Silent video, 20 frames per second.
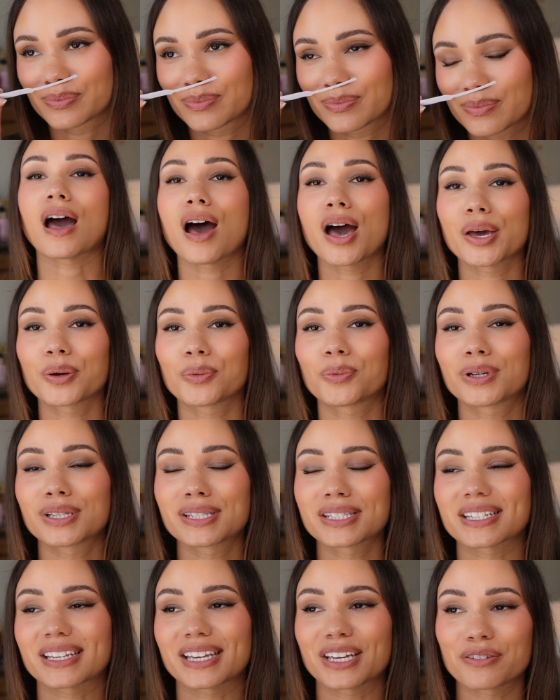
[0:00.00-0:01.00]
I
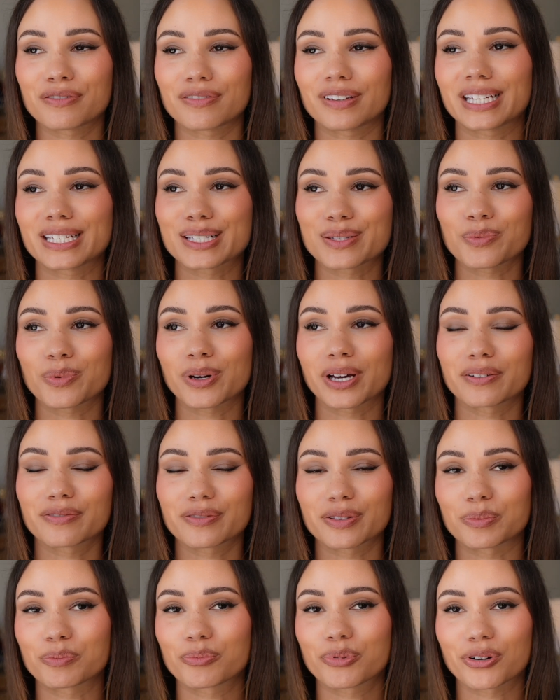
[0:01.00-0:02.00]
wonder if it is
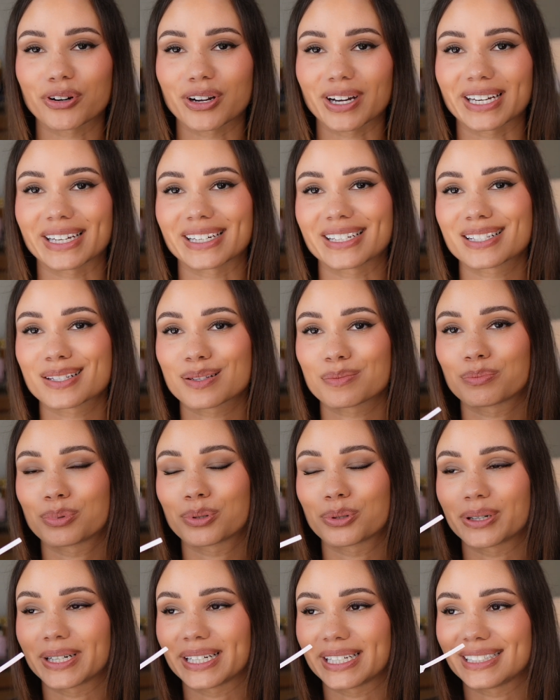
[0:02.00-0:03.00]
worth the price
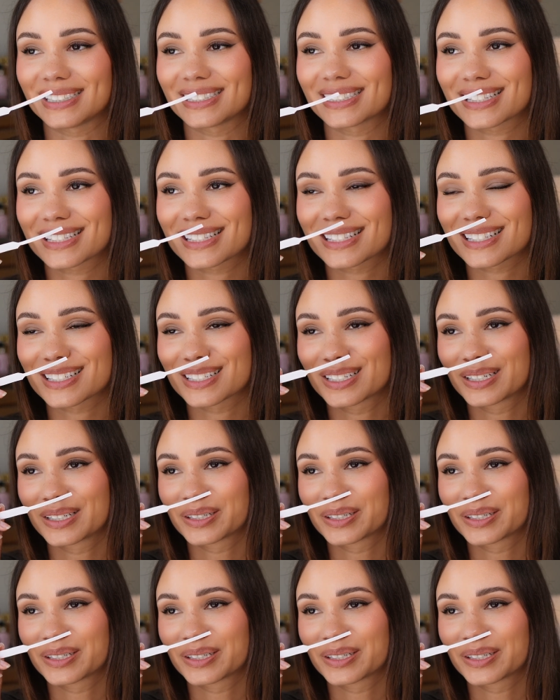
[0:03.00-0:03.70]
point.